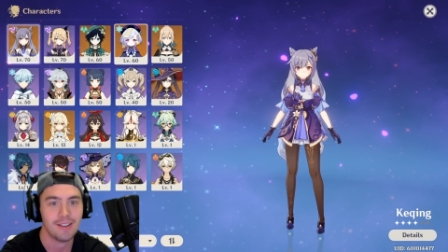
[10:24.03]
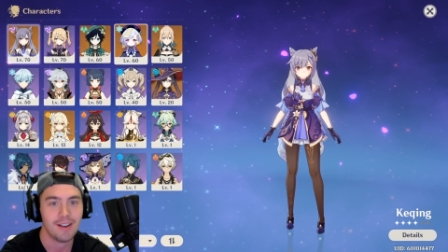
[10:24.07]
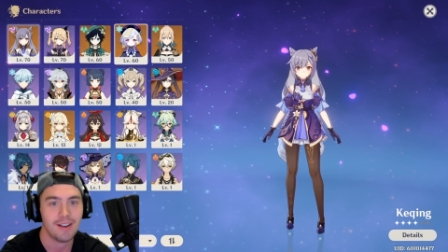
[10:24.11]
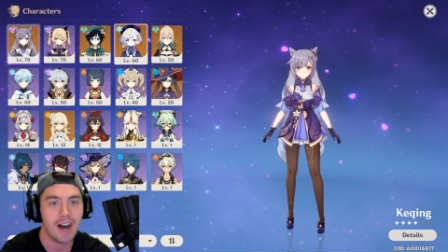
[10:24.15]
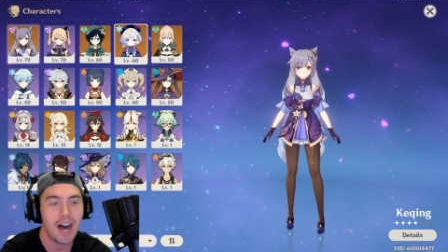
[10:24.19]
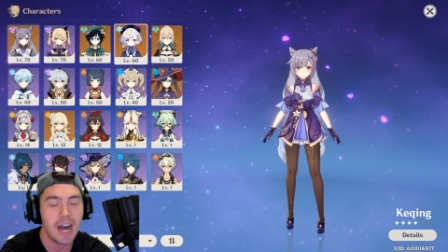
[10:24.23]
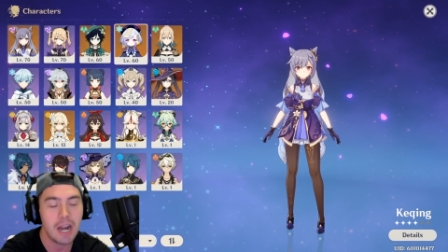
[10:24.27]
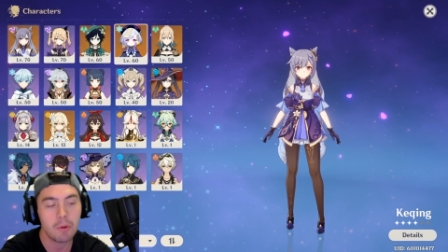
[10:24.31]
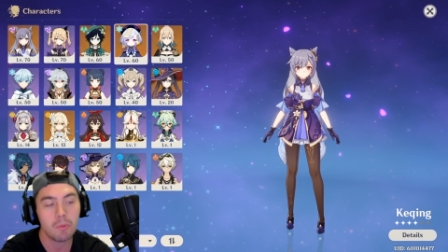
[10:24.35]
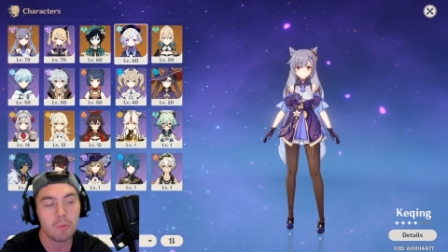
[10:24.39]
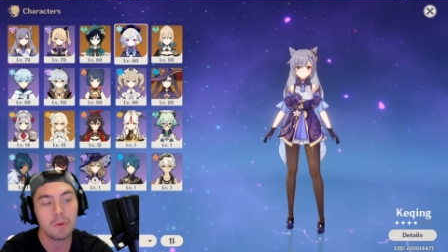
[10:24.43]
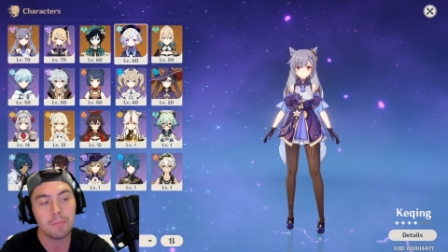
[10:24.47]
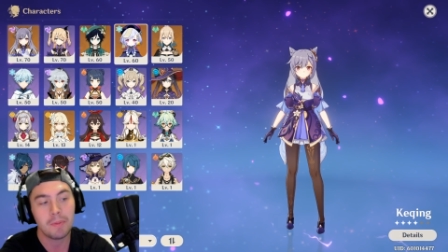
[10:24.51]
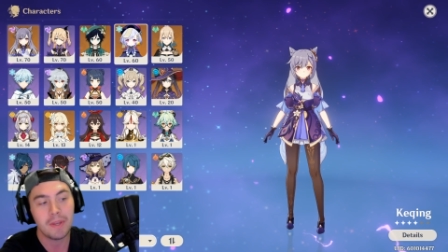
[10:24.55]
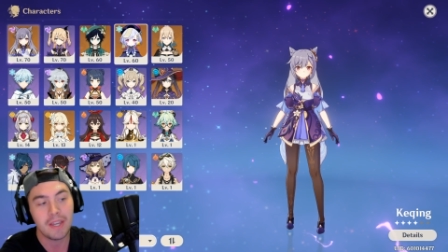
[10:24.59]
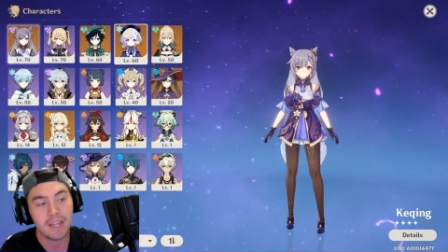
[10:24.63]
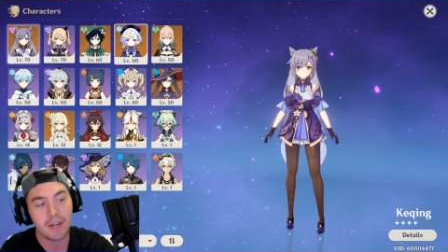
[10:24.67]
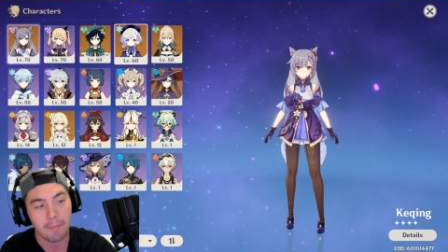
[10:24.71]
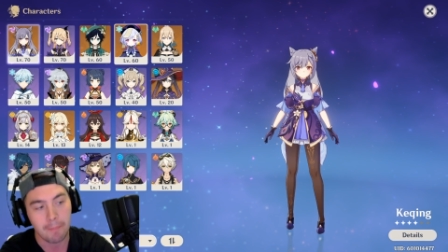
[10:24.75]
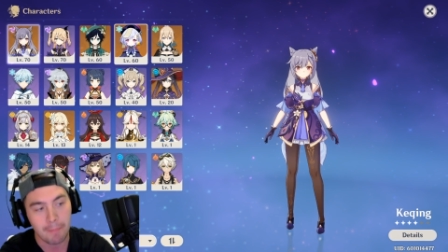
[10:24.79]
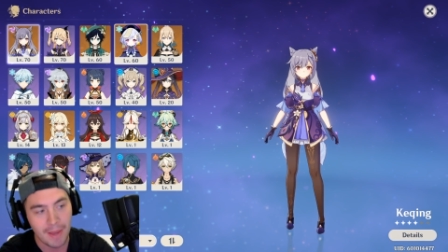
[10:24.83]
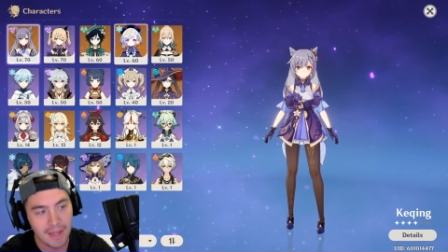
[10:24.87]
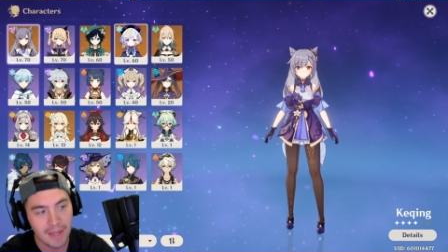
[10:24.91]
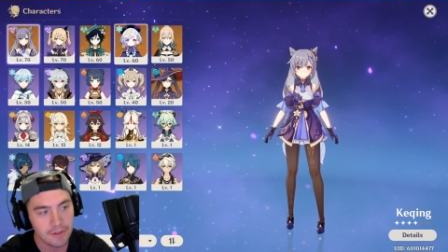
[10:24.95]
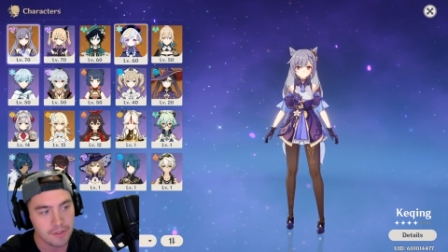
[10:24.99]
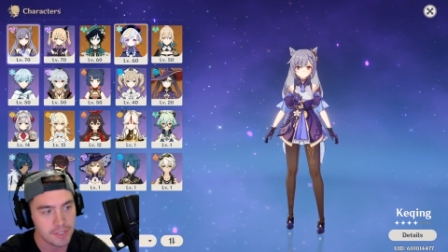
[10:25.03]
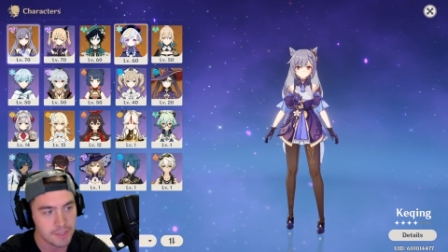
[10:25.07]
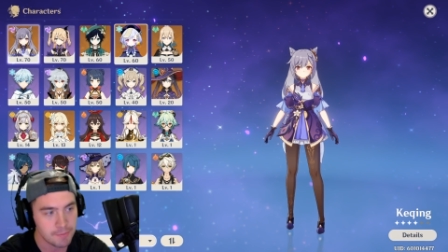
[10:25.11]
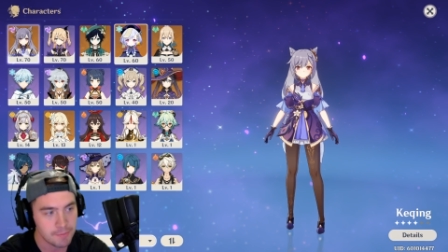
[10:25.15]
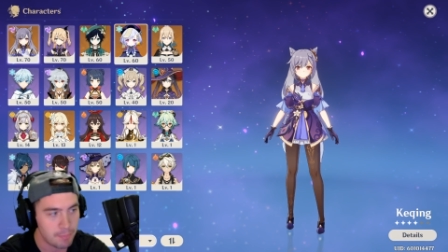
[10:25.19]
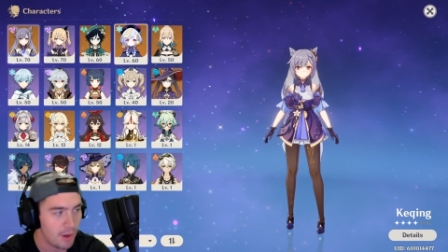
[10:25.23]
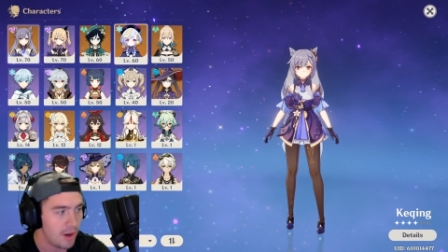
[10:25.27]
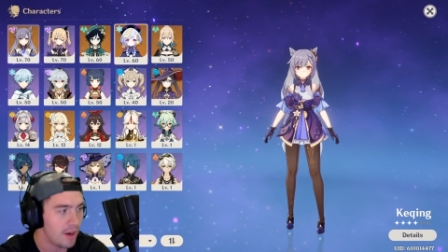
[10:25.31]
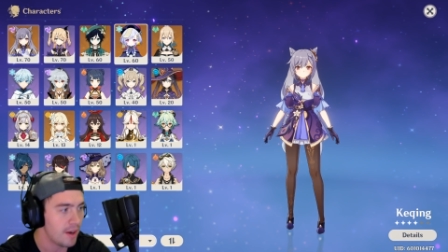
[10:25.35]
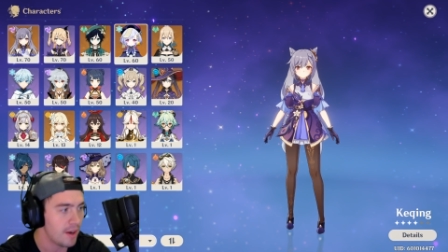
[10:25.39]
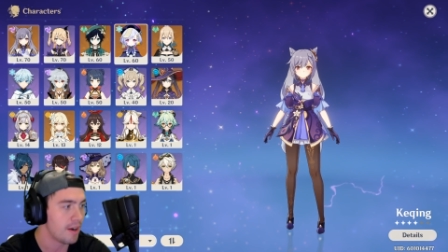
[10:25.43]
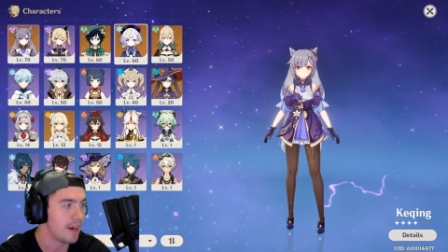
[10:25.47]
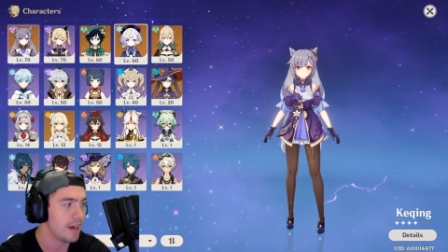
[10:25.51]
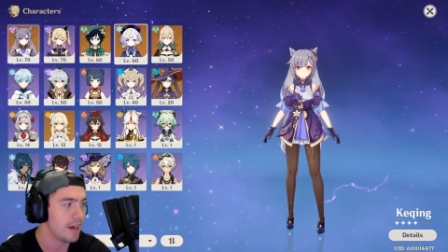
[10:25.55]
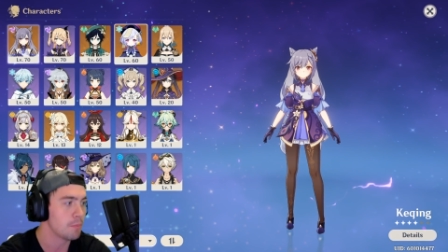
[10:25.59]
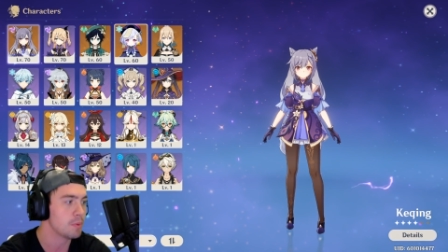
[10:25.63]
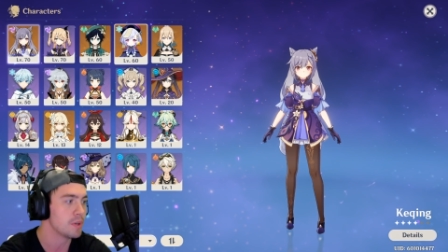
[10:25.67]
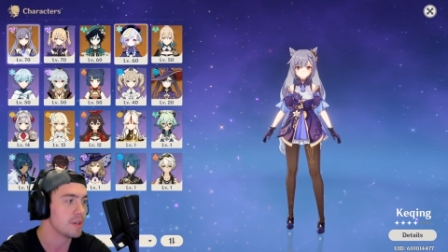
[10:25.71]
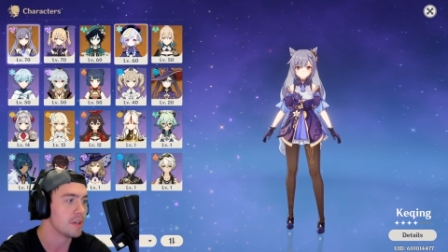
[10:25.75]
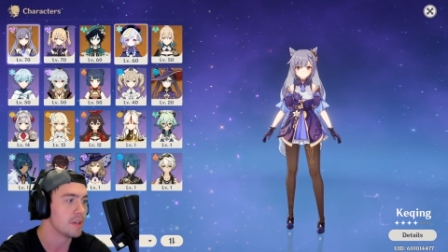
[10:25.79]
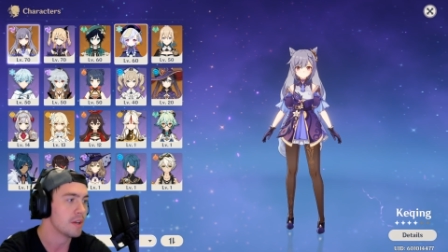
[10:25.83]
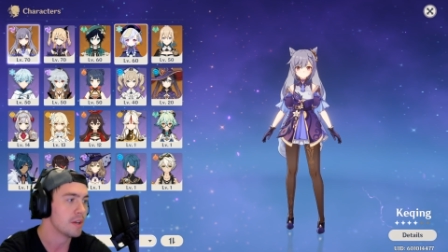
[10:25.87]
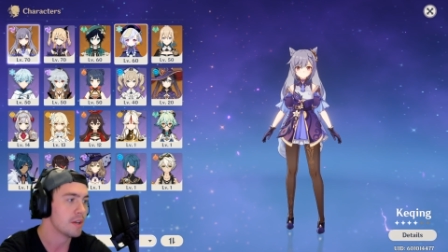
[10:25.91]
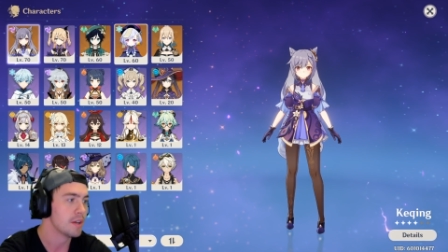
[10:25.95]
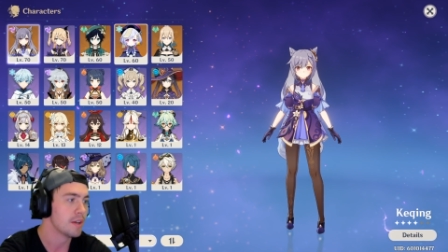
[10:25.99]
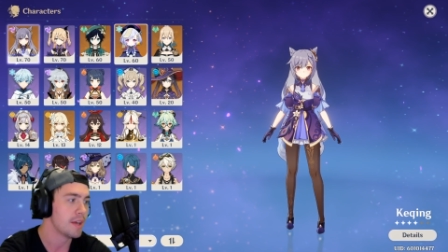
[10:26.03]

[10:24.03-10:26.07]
I would be at a better spot. I would